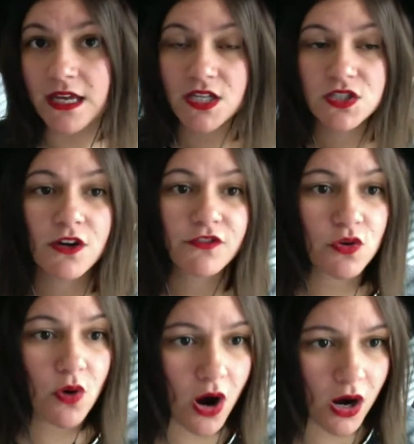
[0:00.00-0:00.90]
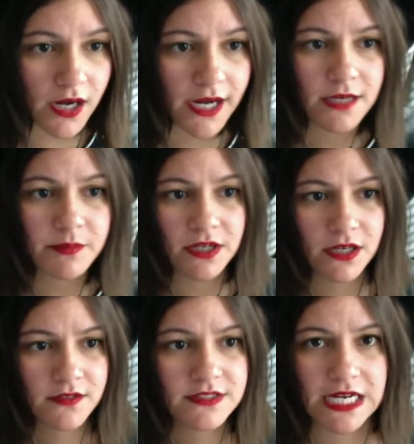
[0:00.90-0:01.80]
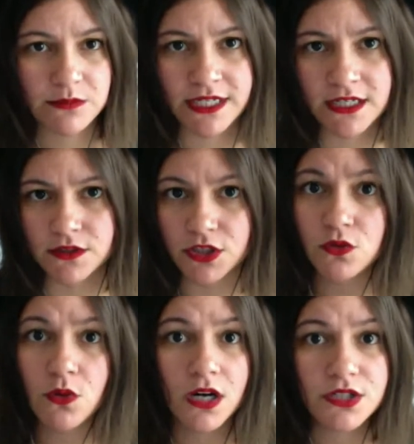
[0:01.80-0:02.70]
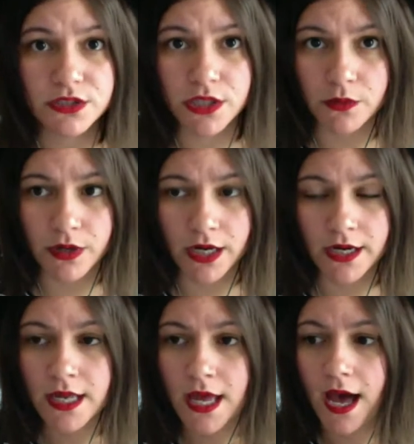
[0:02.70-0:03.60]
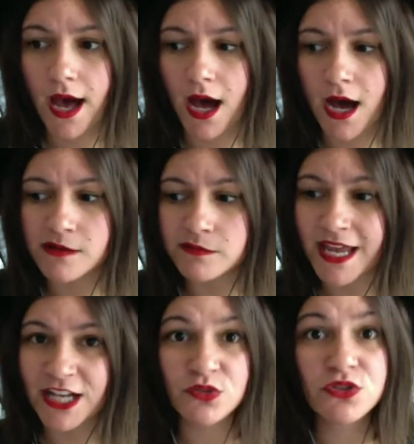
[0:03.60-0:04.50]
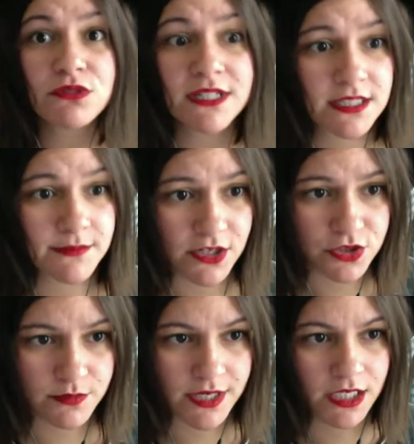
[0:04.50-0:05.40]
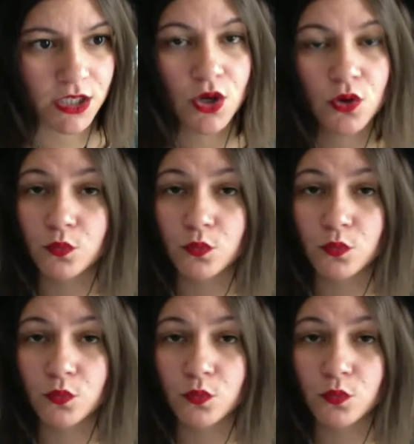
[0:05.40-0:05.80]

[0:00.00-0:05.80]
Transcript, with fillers: So if you are in a period of time right now that you are slower um, and you do need some extra money,